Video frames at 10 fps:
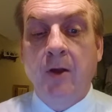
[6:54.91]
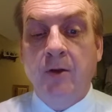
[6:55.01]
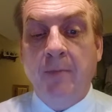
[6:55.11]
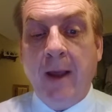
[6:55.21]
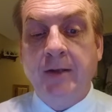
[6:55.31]

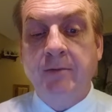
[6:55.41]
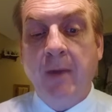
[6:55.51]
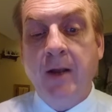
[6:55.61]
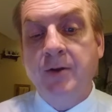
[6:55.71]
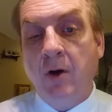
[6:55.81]
To
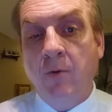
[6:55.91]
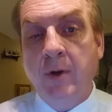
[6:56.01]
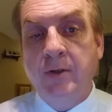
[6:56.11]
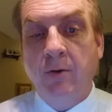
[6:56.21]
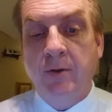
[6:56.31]
maximize our
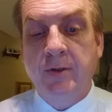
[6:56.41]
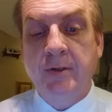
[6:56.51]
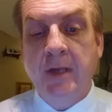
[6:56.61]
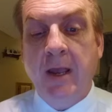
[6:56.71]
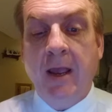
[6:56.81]

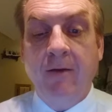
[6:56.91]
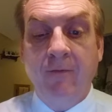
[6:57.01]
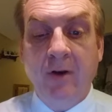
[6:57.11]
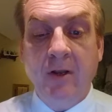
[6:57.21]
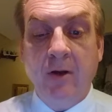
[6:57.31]
resources and
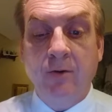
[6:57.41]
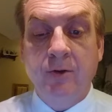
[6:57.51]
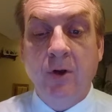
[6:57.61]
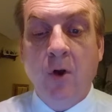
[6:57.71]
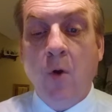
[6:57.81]

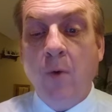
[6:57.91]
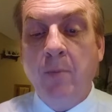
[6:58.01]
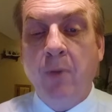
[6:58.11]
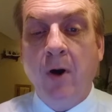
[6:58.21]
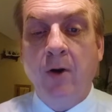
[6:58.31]
videos, we
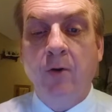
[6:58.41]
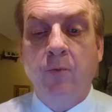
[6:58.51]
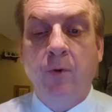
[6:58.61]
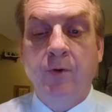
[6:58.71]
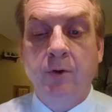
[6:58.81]
partner
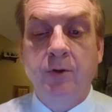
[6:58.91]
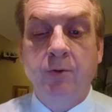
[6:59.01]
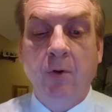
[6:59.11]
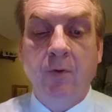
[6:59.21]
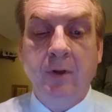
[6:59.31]
with church
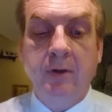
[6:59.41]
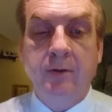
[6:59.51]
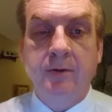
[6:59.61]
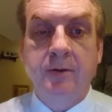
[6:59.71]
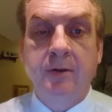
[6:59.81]
growth leaders